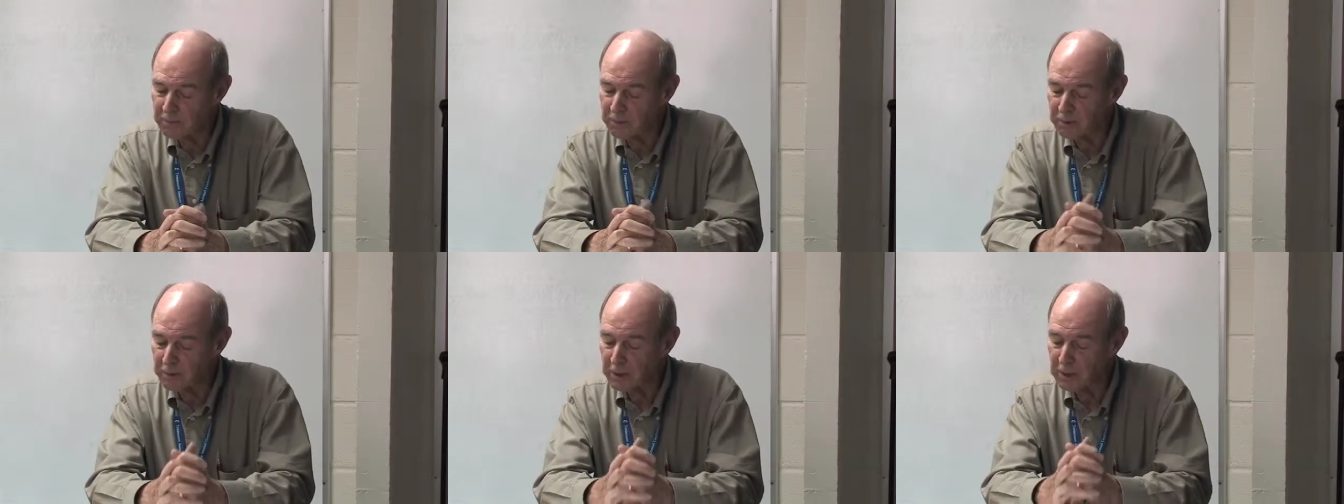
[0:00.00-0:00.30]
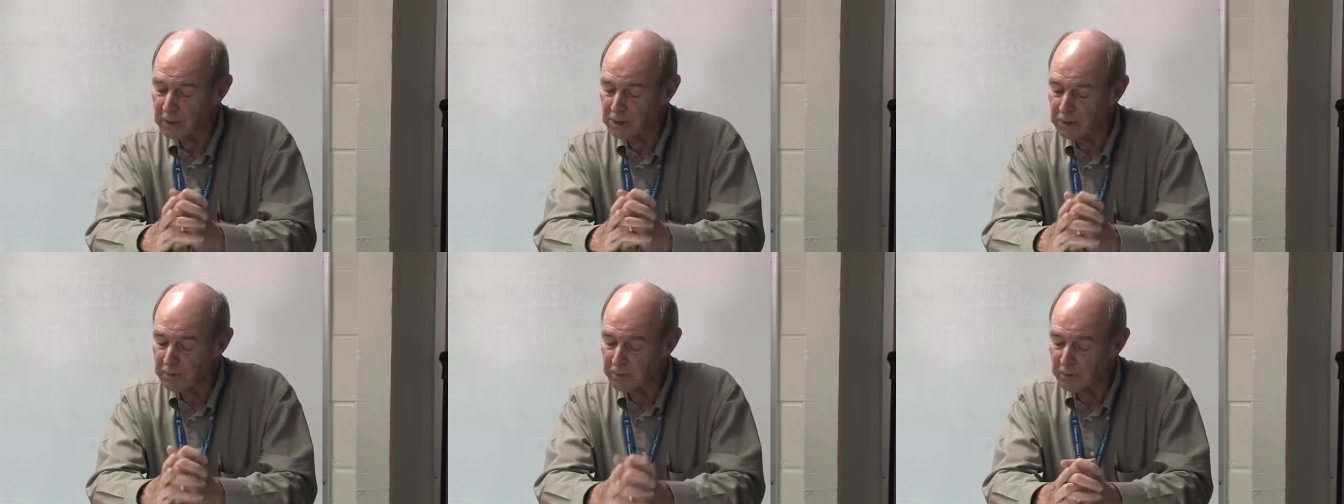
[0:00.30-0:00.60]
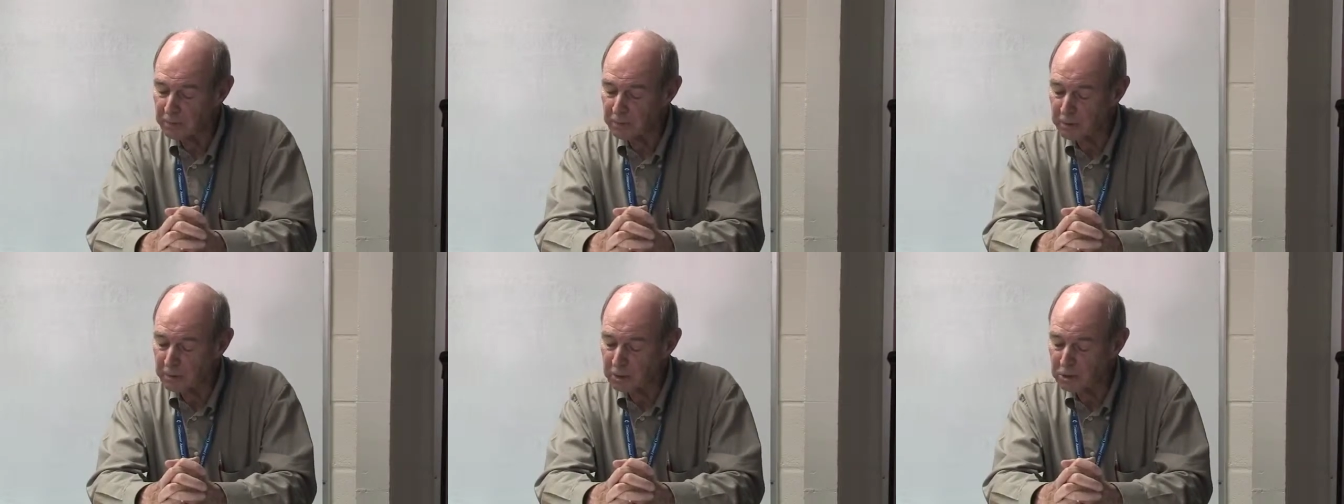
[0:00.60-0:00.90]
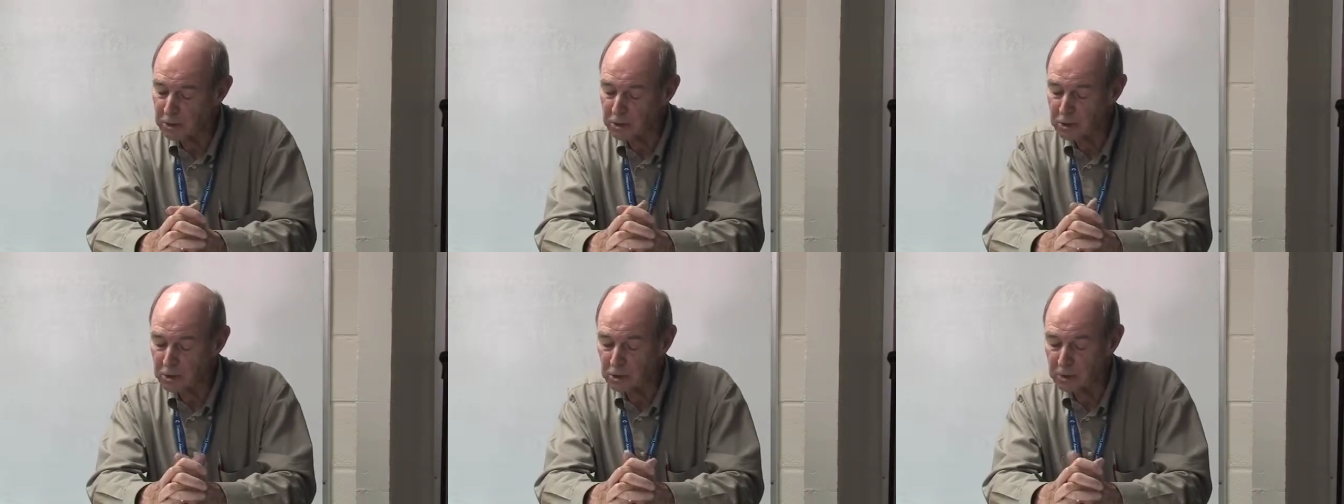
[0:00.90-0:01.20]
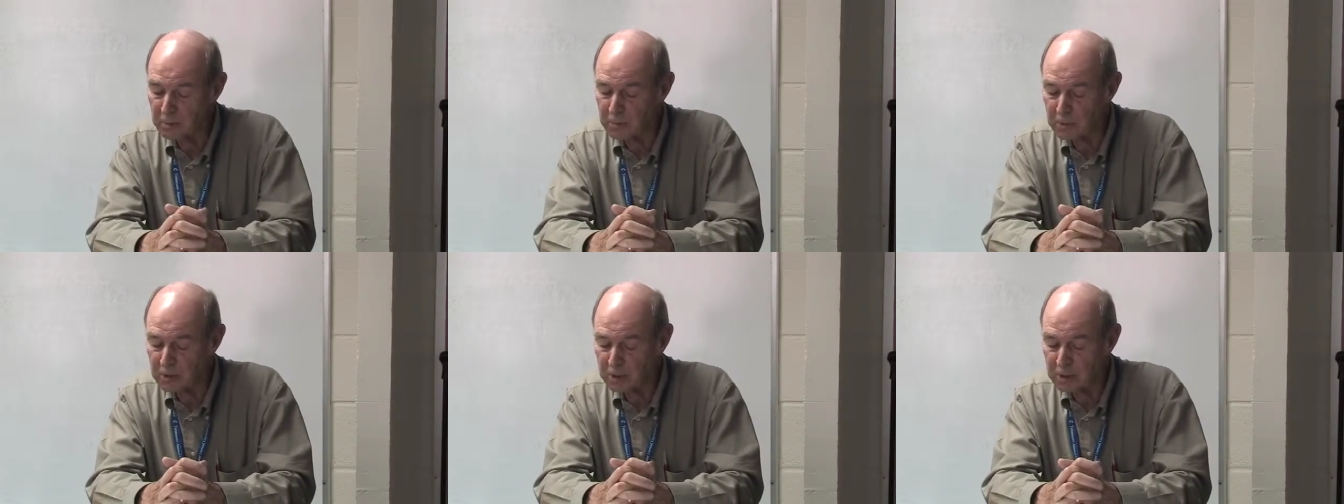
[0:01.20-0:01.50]
phrase if he preached the
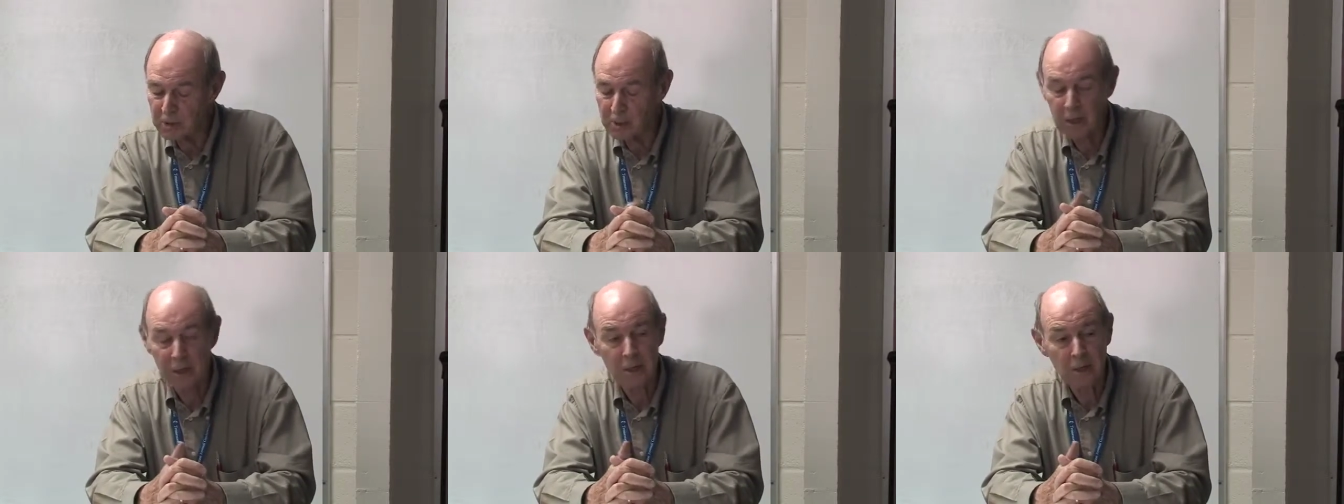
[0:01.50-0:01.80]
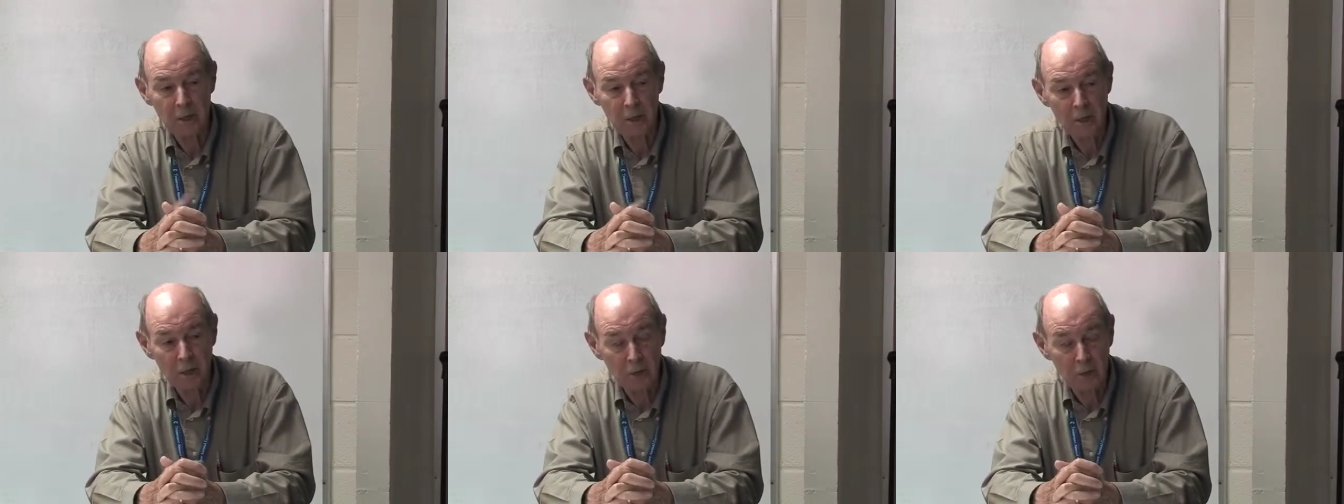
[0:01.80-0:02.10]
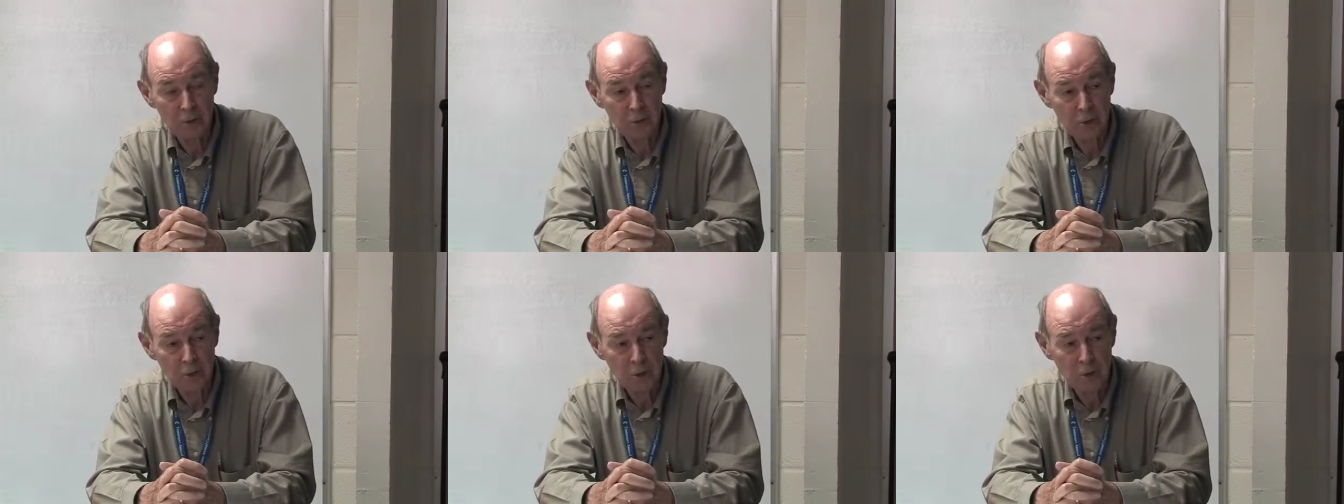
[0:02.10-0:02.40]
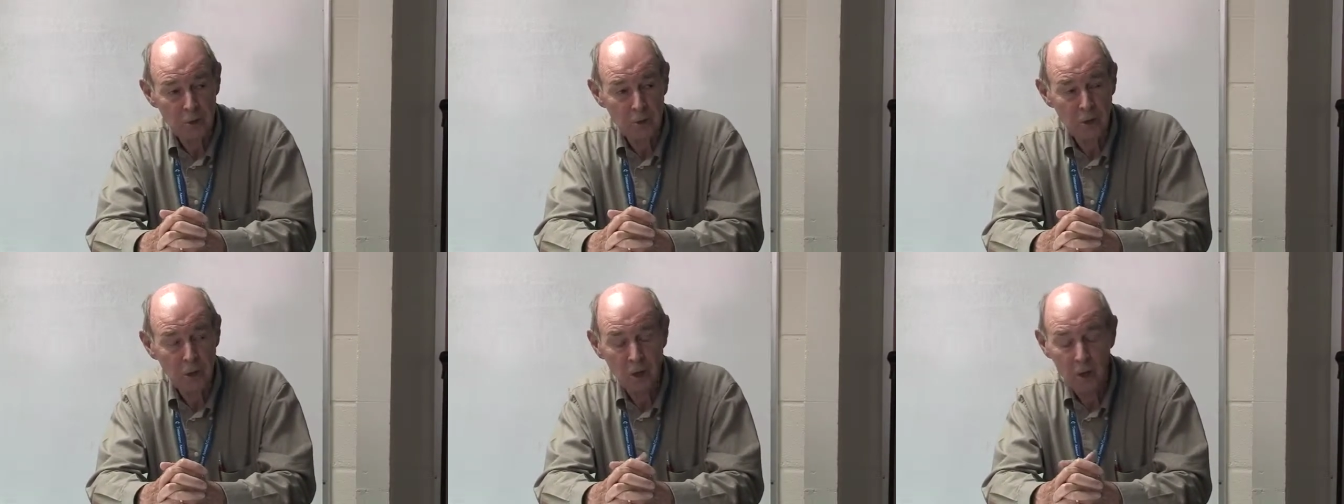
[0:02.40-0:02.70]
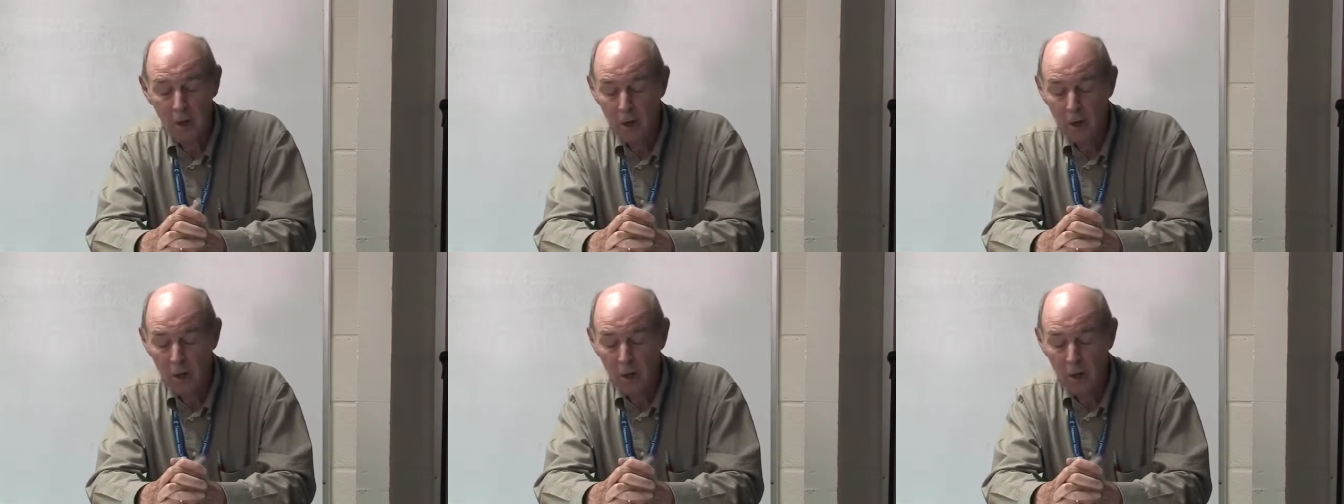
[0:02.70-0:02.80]
sermon today in a culture